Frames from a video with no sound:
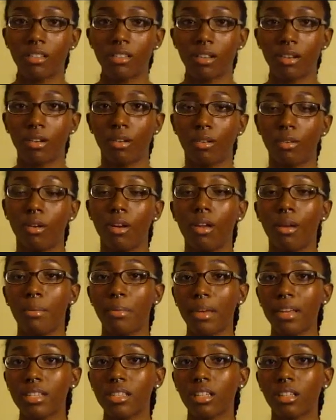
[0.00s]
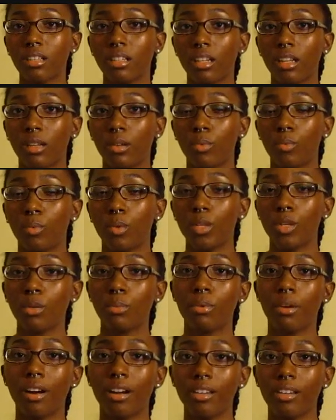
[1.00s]
So basically, when you
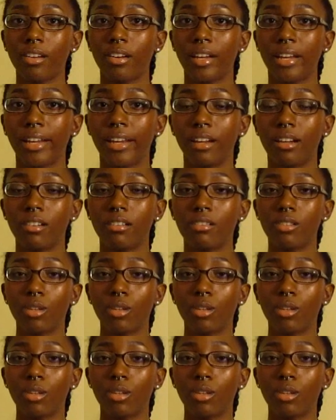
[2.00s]
part your hair,